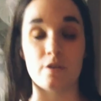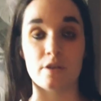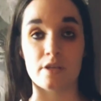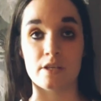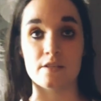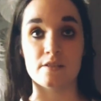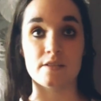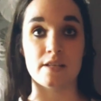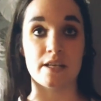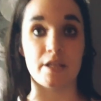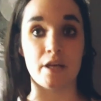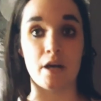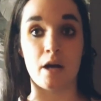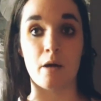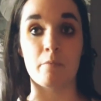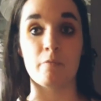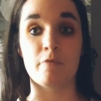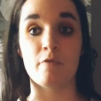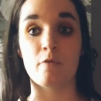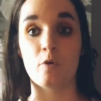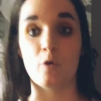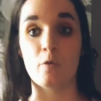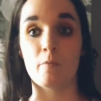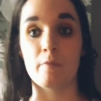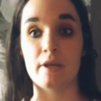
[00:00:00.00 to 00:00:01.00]
He'd set it up
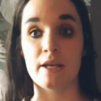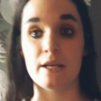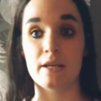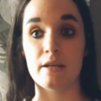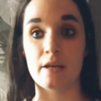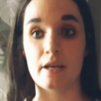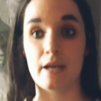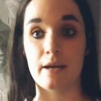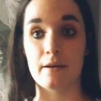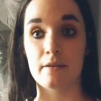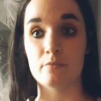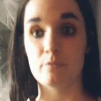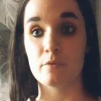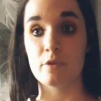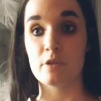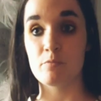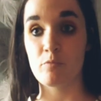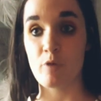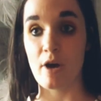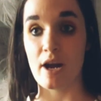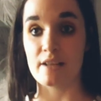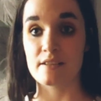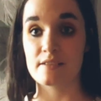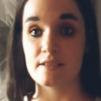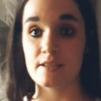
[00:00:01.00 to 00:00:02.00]
for me and we'd
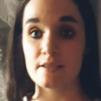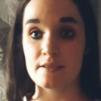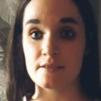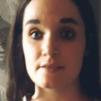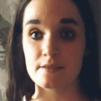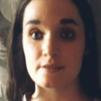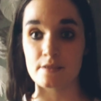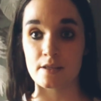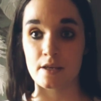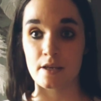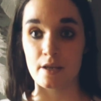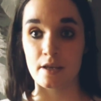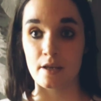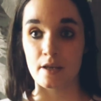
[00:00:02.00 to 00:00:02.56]
practice.